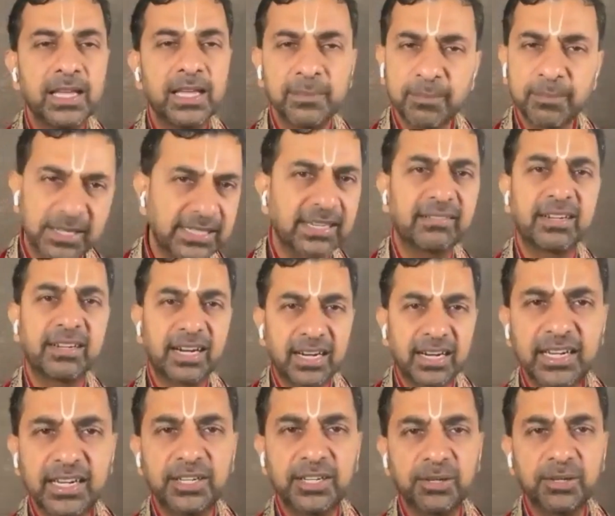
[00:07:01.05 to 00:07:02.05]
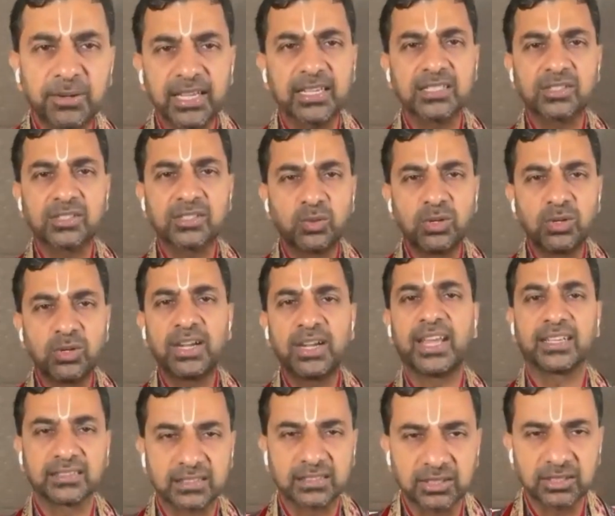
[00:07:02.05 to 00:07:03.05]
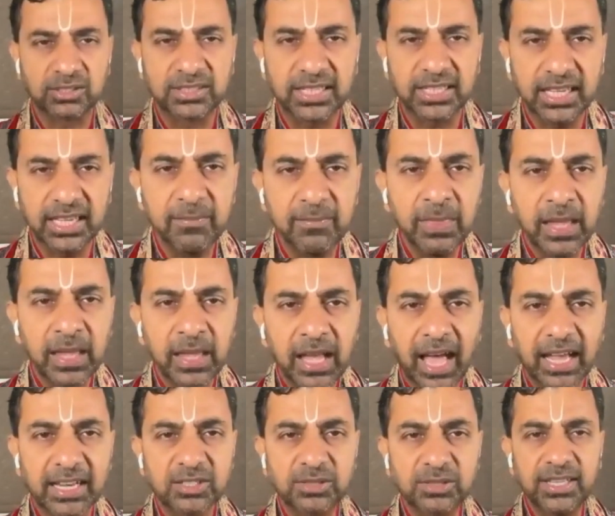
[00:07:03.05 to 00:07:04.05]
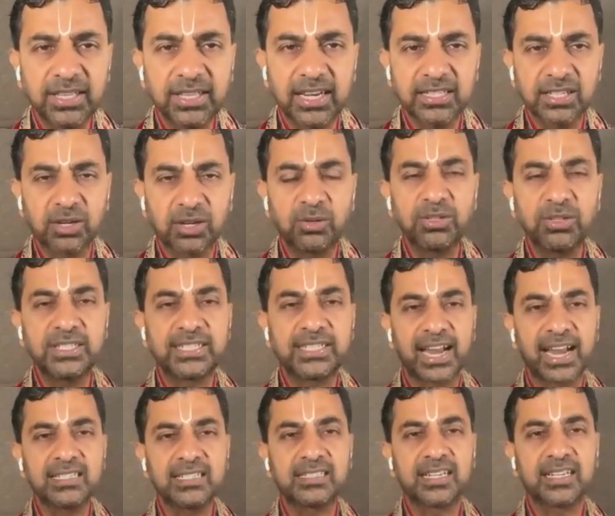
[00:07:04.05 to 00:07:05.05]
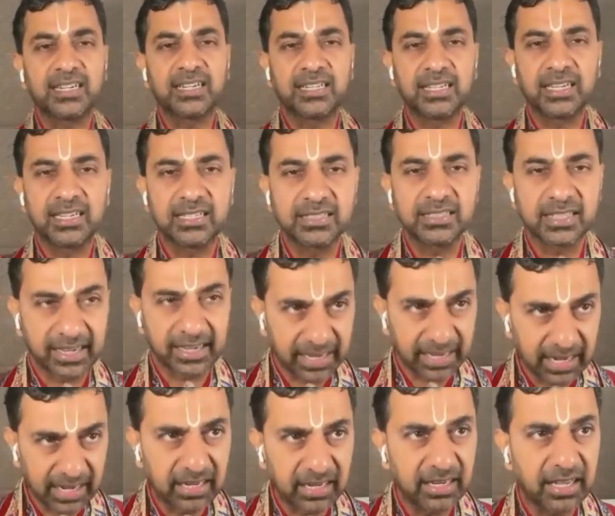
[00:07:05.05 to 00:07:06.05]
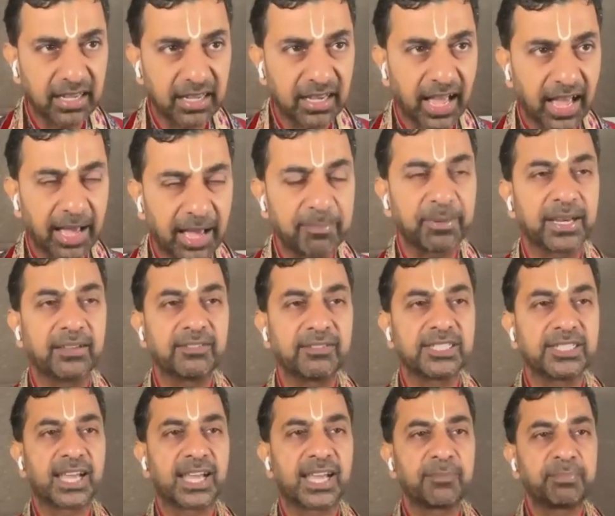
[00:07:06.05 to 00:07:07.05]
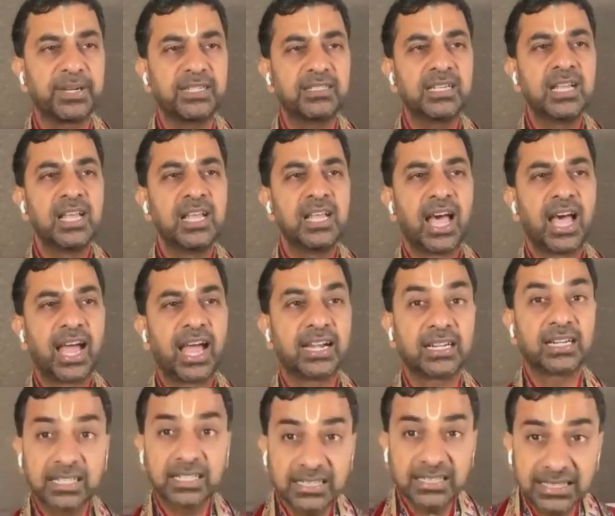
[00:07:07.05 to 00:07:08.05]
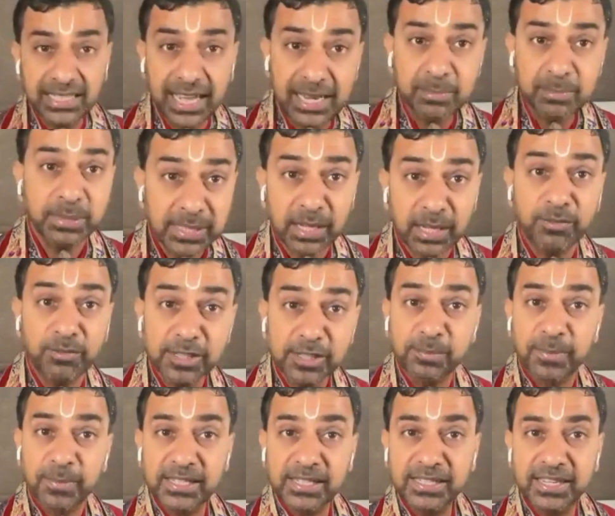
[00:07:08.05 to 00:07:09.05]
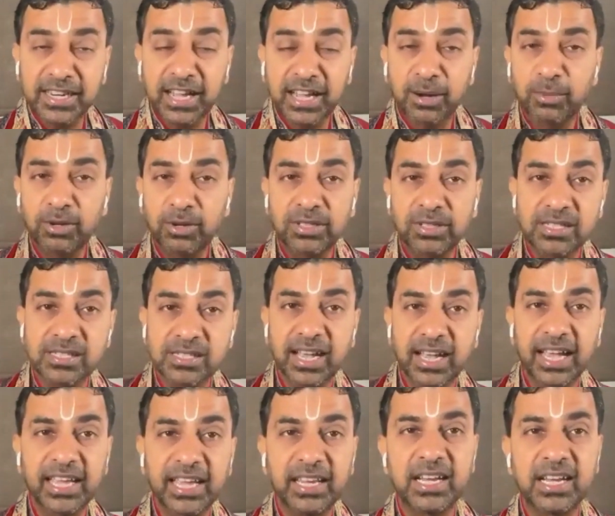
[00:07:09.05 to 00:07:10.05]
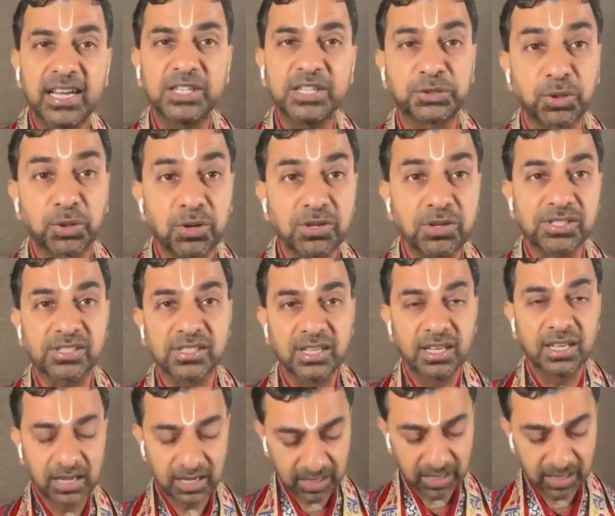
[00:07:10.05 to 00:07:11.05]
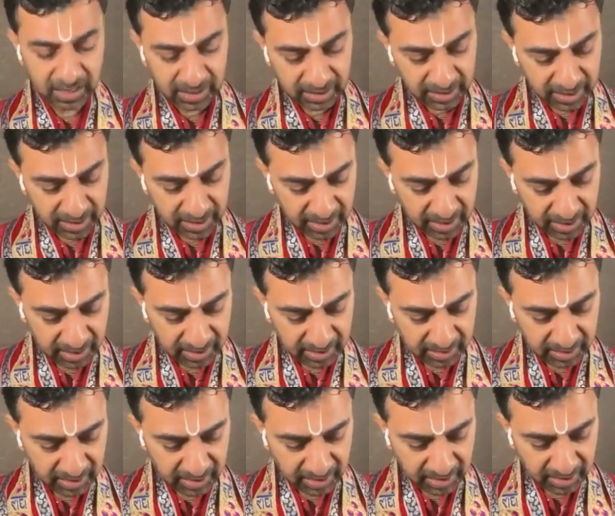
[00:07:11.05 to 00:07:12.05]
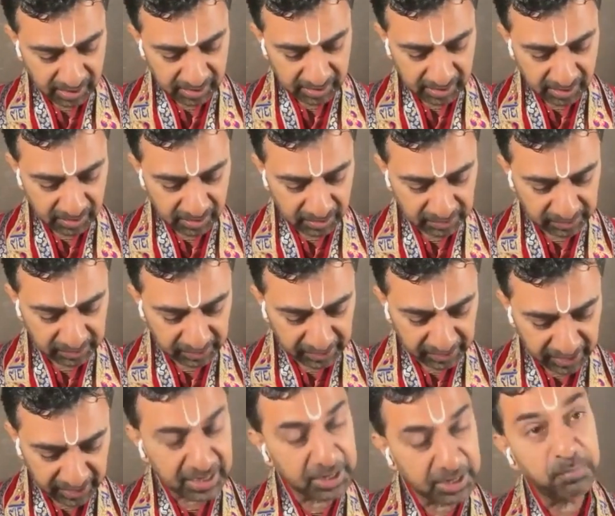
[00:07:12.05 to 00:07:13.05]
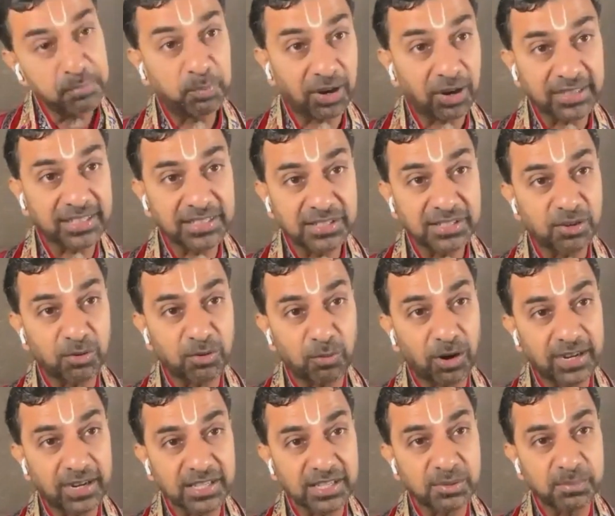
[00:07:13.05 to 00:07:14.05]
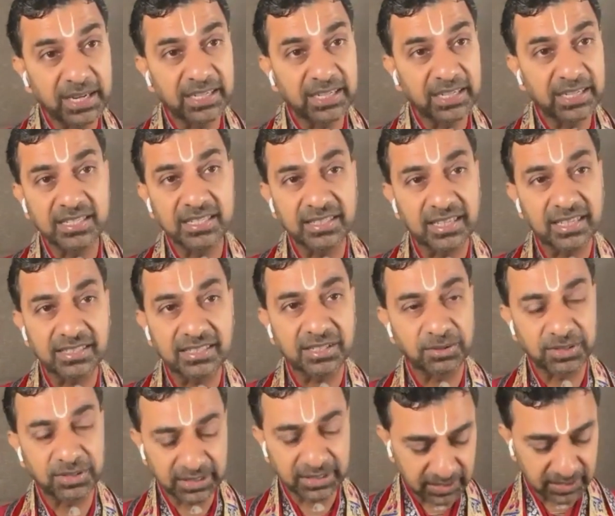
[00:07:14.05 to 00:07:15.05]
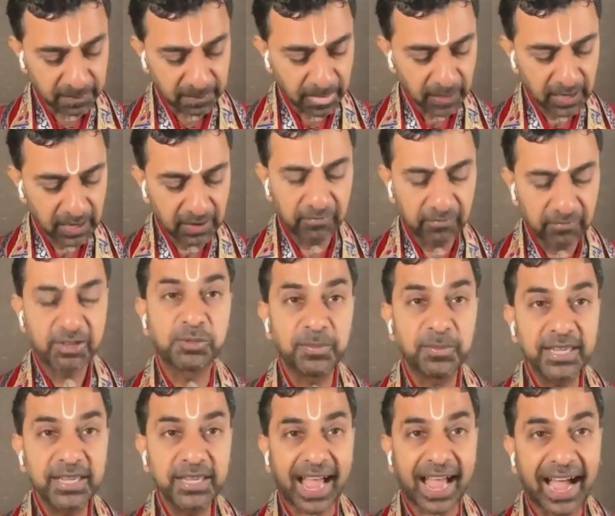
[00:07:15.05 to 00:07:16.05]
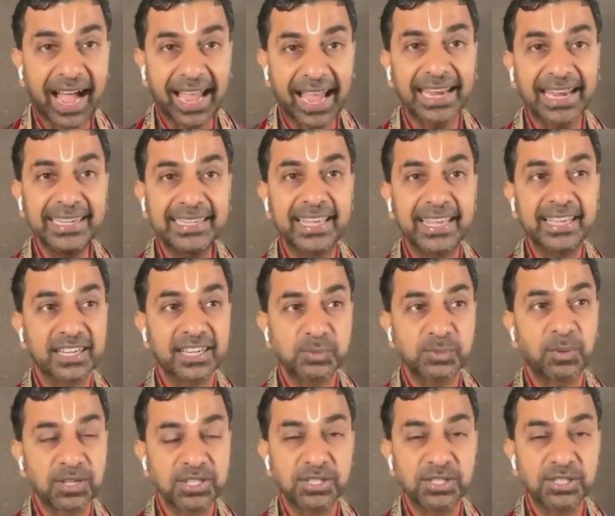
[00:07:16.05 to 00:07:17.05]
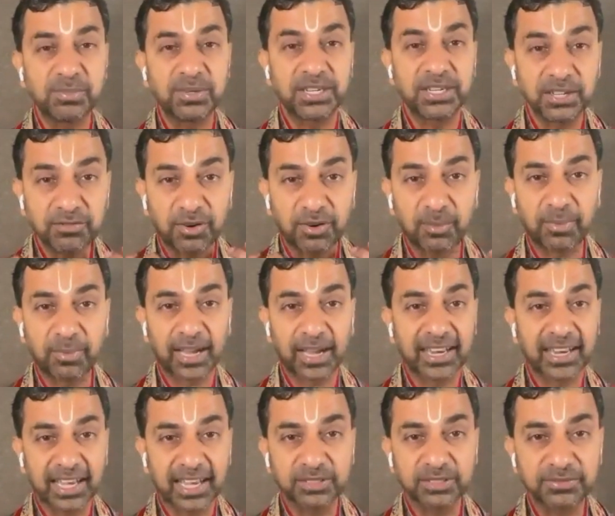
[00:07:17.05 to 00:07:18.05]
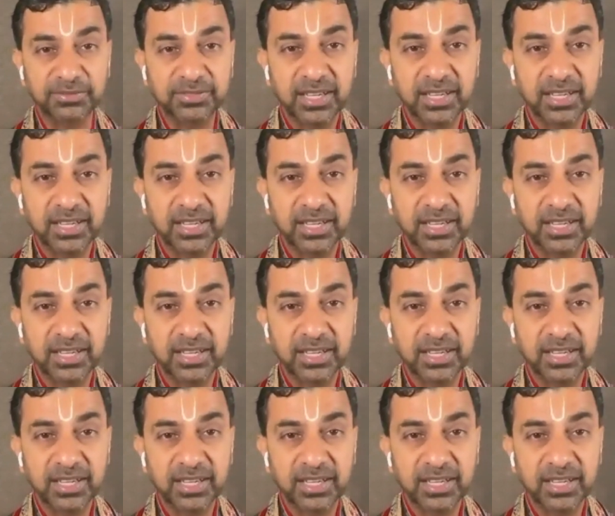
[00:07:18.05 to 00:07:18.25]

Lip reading: He must have it during his school days, you see. And so there is a good chance that it is a real happening which happened. And Krishna himself is mentioning about this guy, shows the real importance of what is being discussed out here, which means I take responsibility for my life.